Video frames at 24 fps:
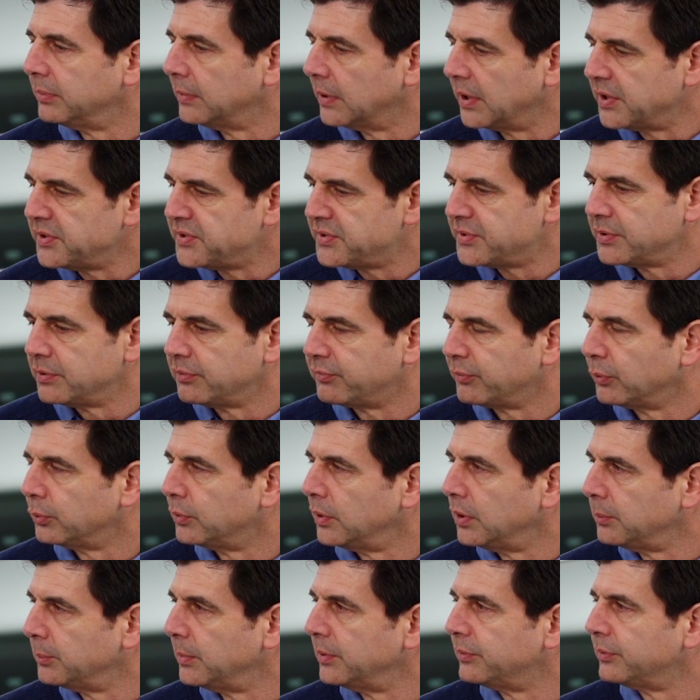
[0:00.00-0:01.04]
nice
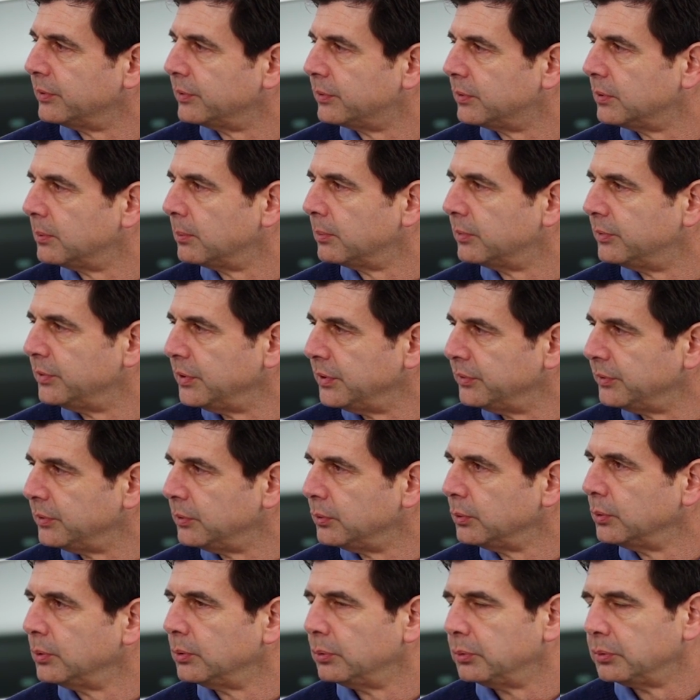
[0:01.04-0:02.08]
infotainment system, it's easy
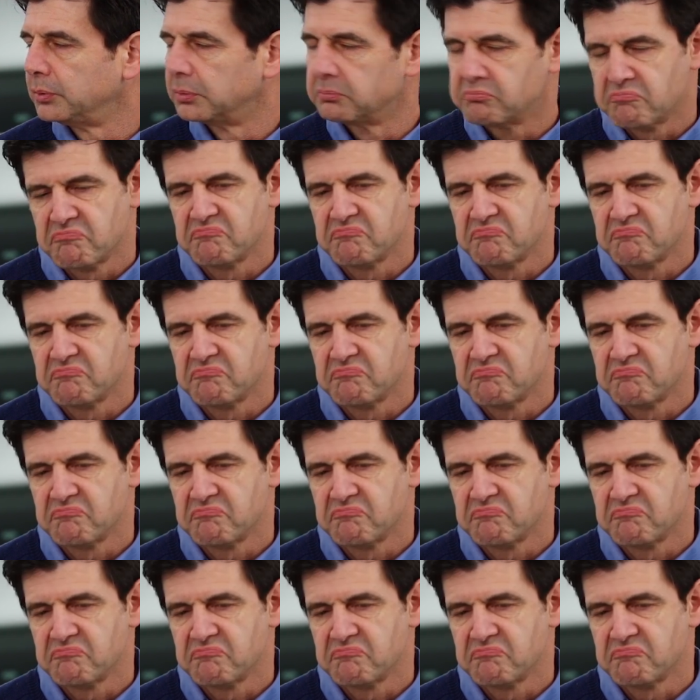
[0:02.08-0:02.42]
to use.